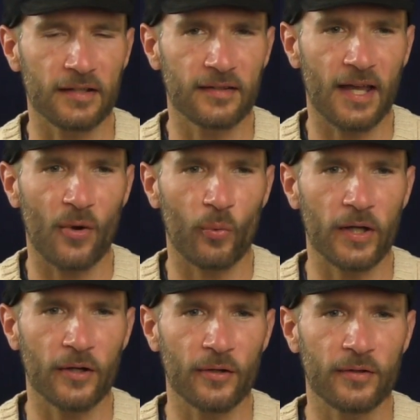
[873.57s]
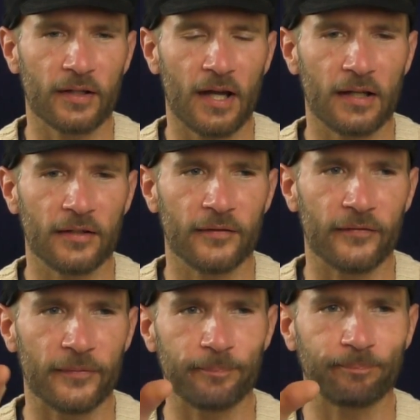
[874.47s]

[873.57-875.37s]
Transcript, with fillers: It's that weird kind of